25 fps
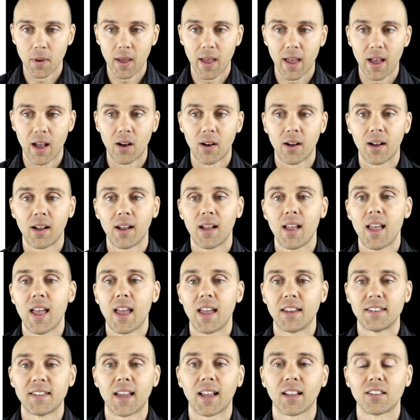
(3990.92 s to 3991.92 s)
per hour
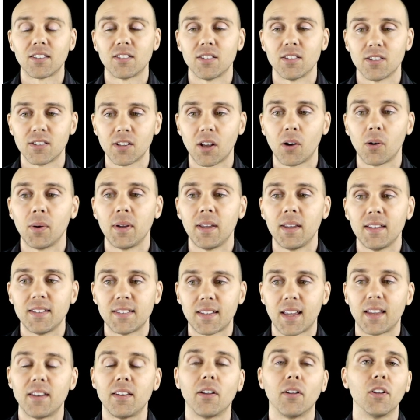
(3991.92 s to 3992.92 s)
and taxes Zoe
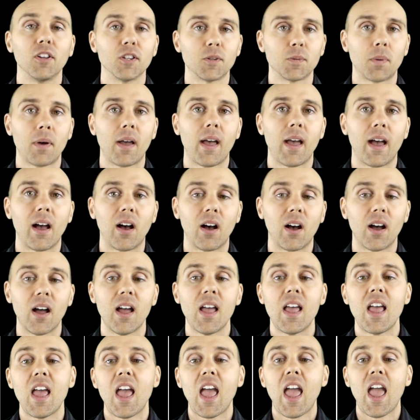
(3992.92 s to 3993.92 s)
$10 per
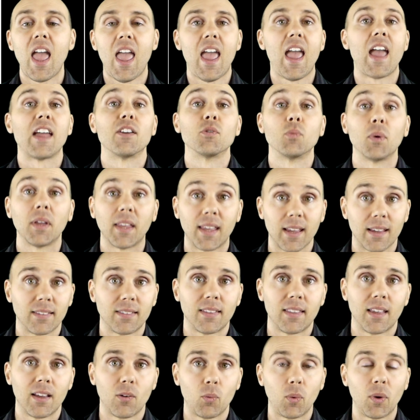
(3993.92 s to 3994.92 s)
hour, and we
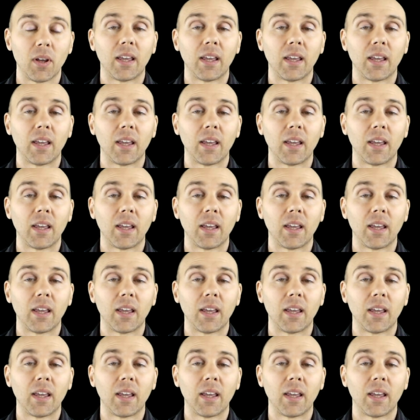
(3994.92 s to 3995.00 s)
get there.